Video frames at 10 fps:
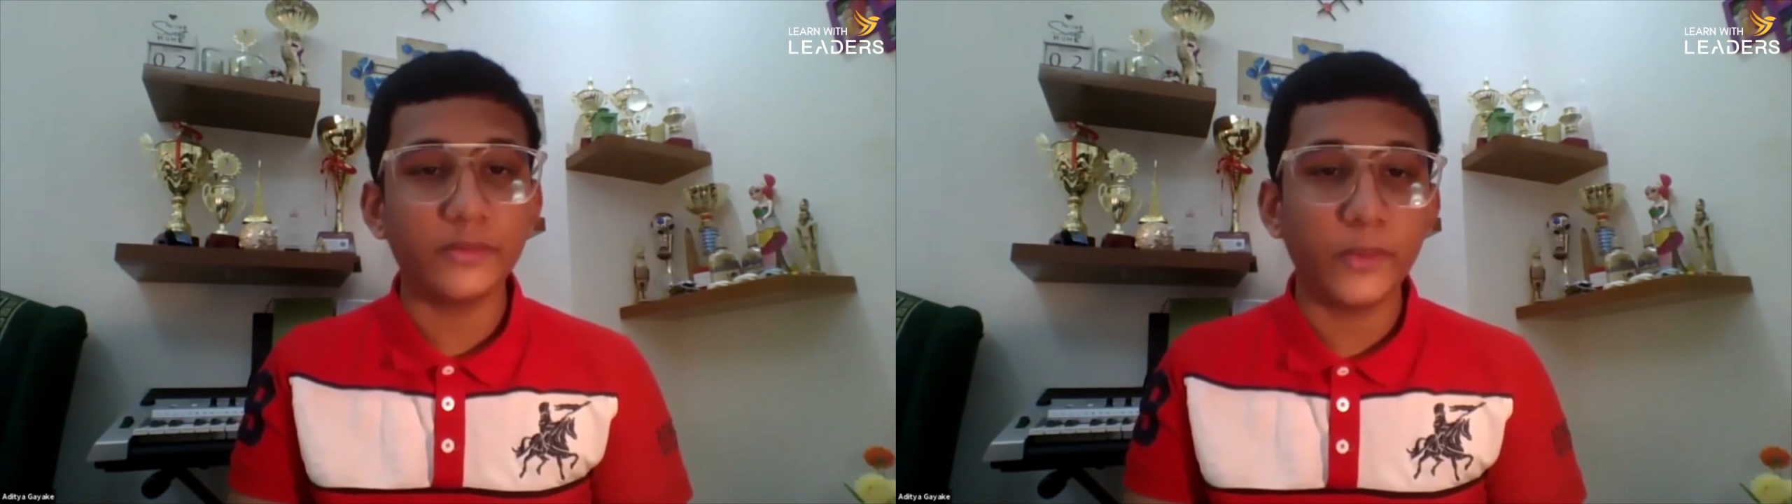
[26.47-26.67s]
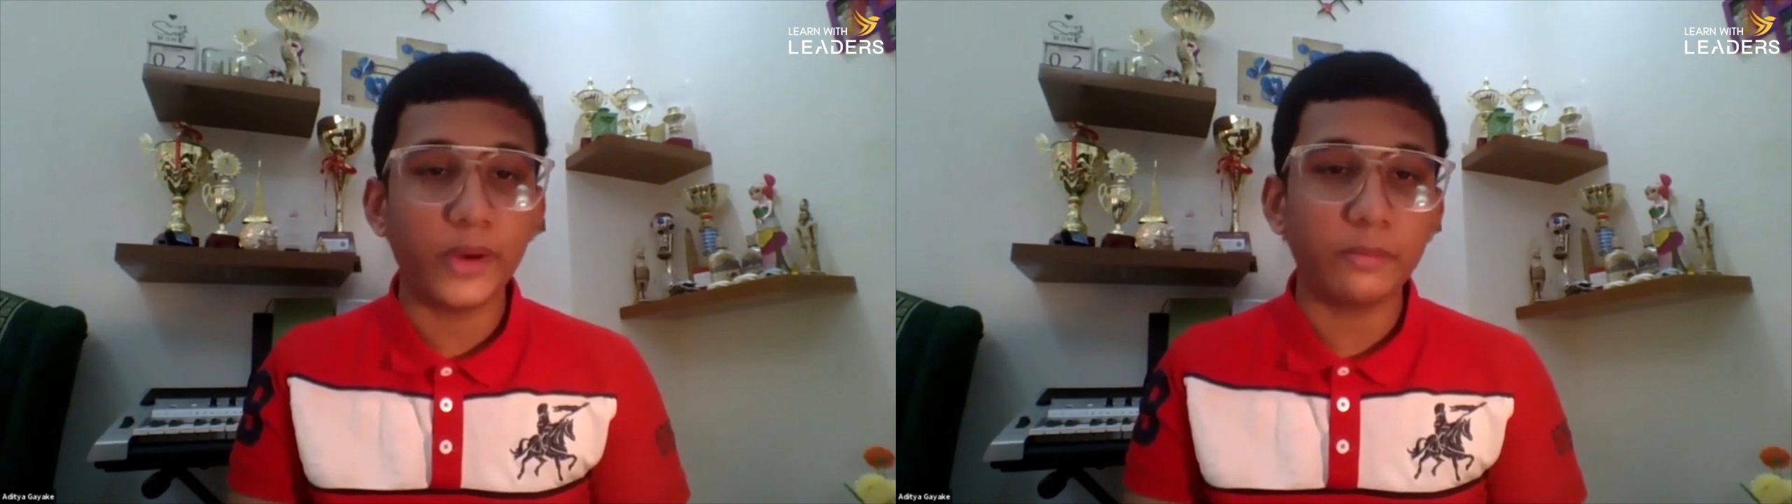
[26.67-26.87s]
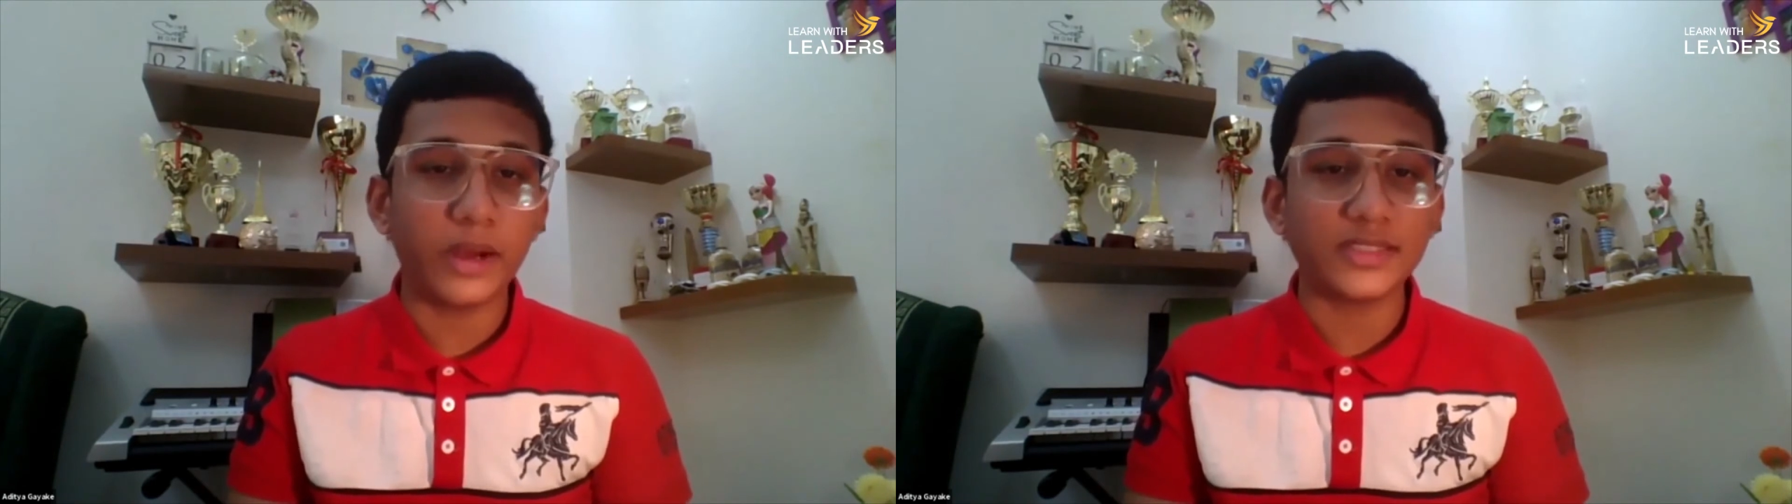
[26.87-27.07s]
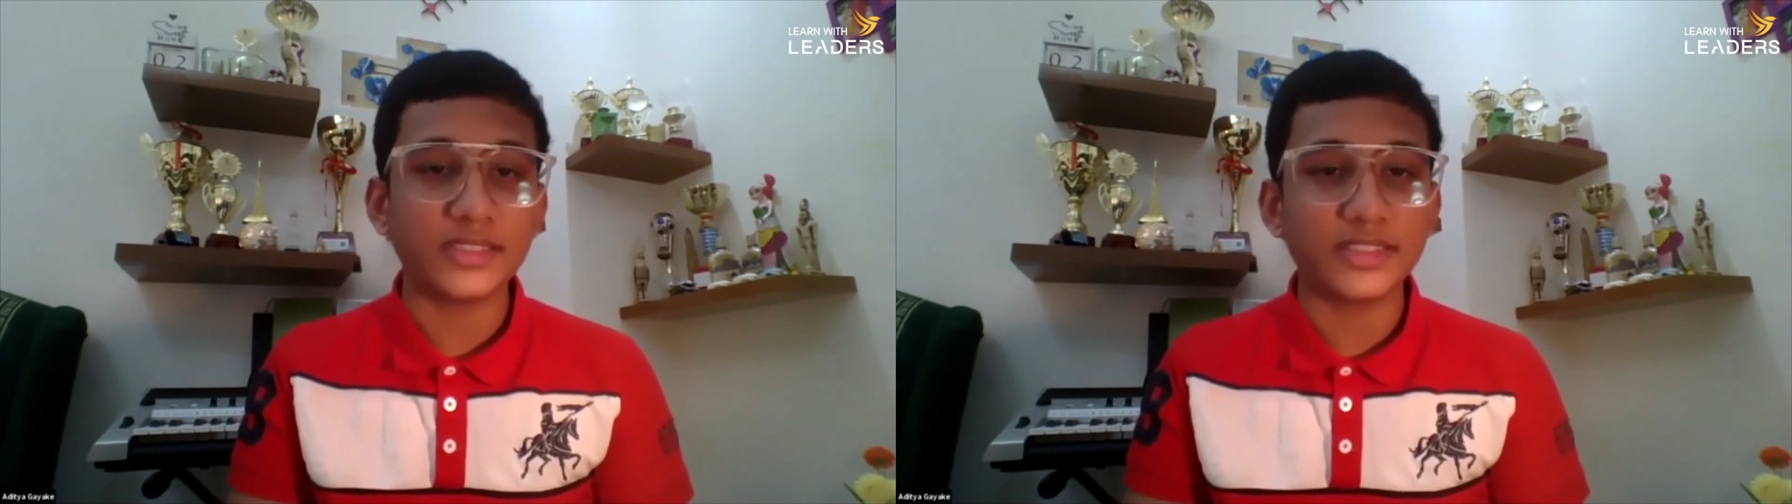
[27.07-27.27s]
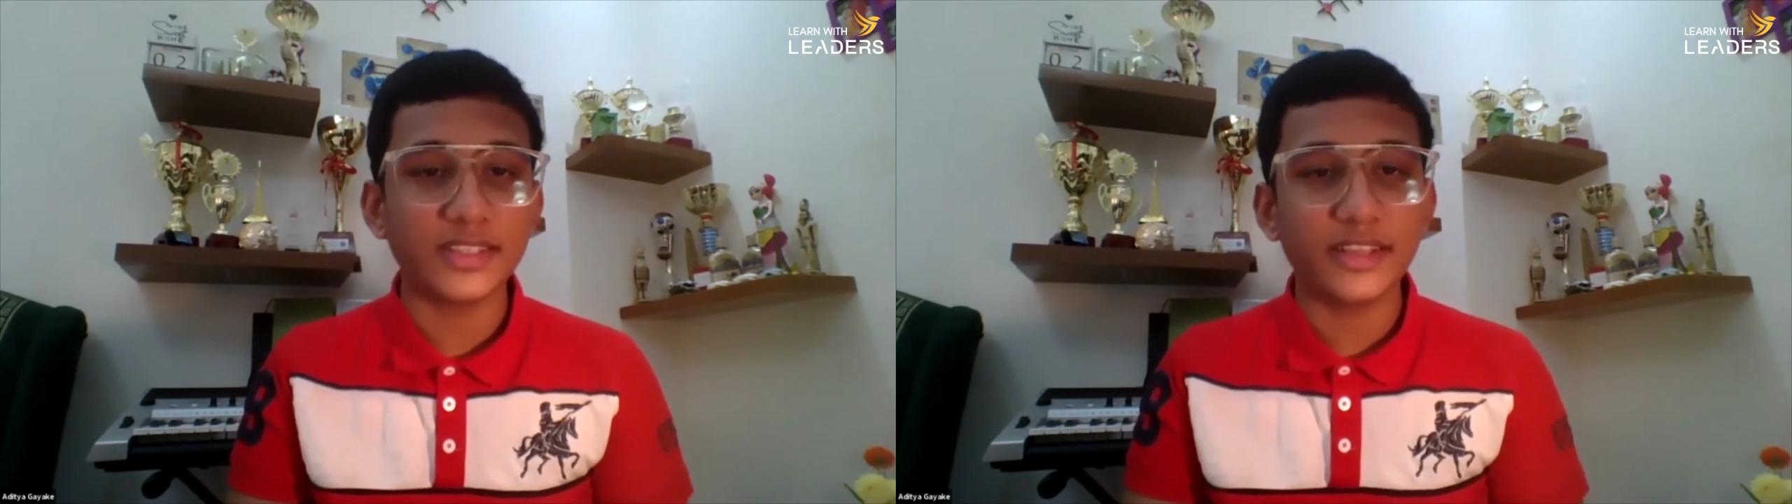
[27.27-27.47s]
who are
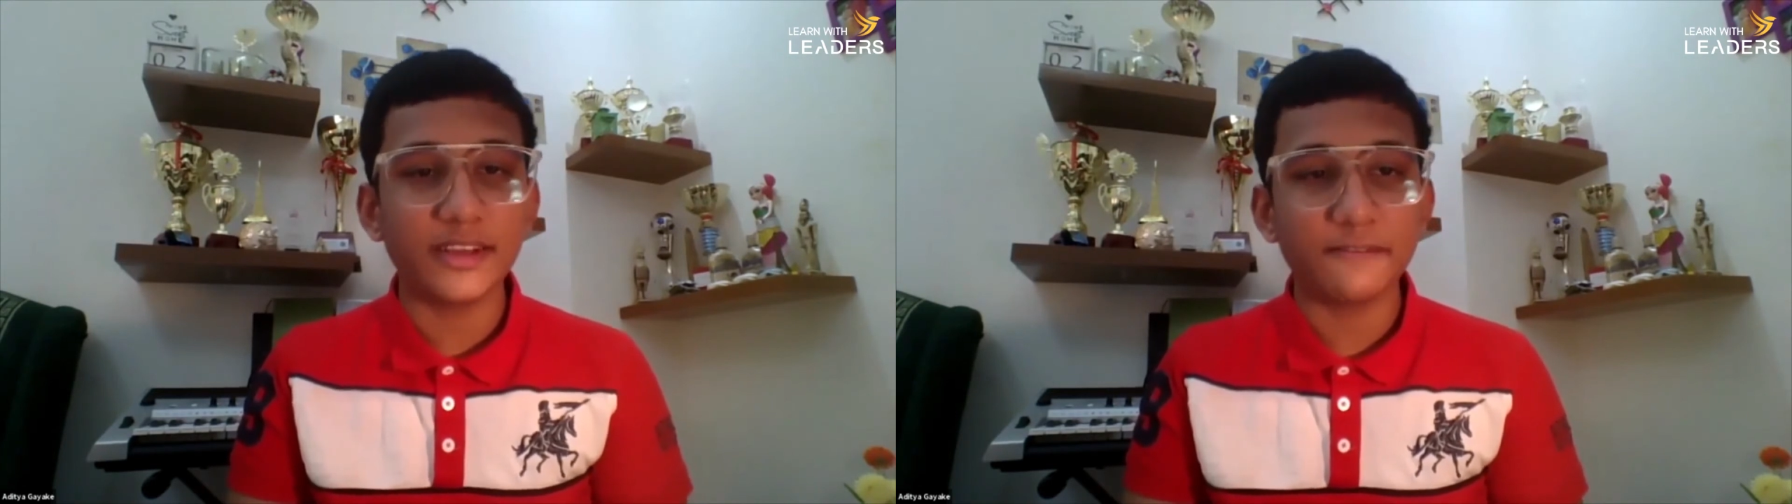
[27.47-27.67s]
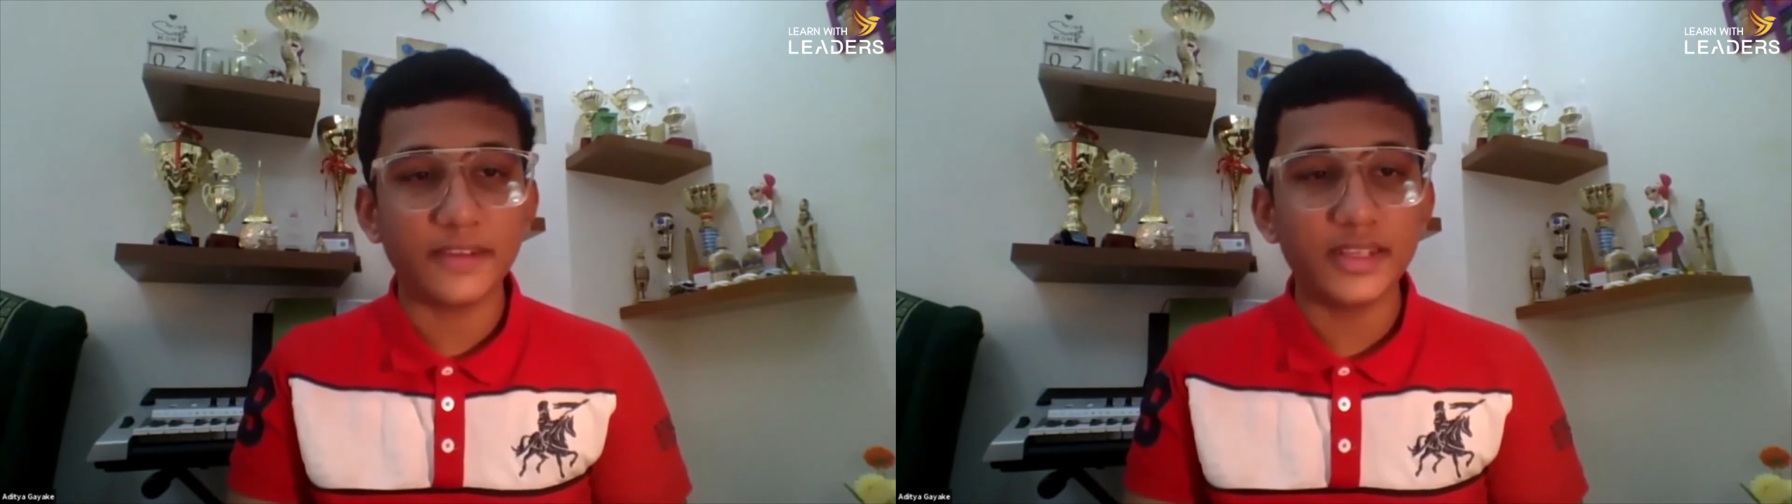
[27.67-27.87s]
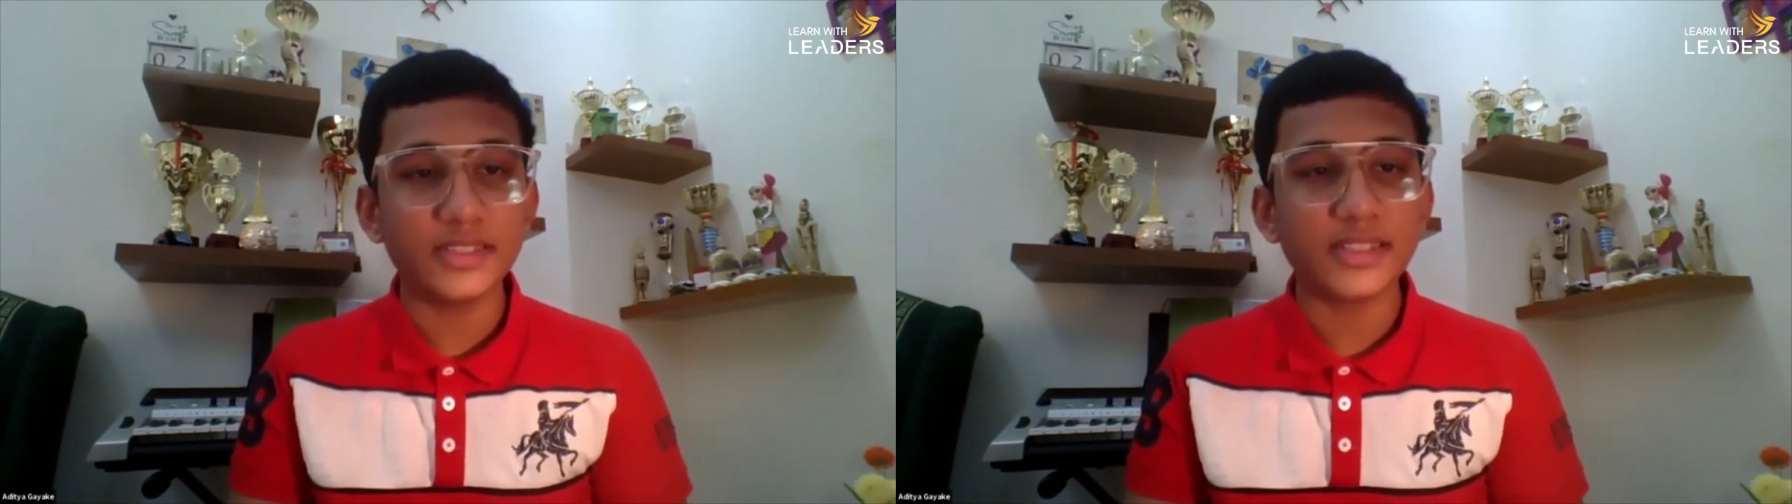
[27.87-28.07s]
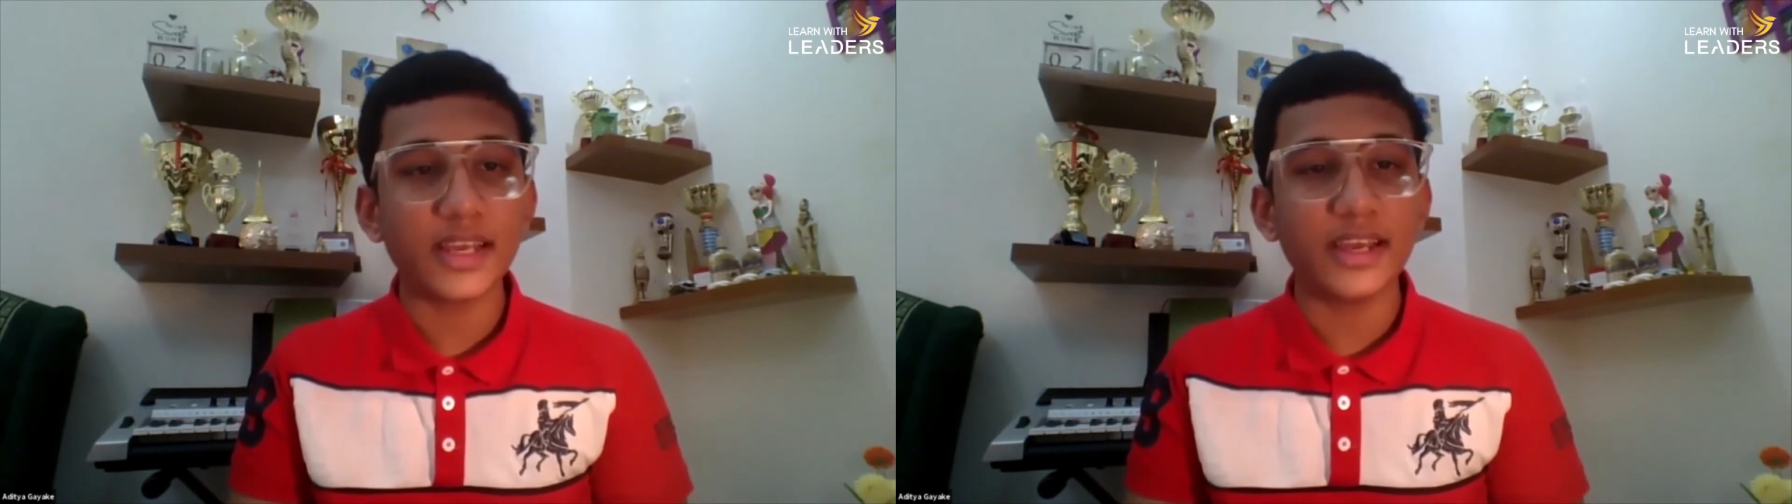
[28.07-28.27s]
masters in their fields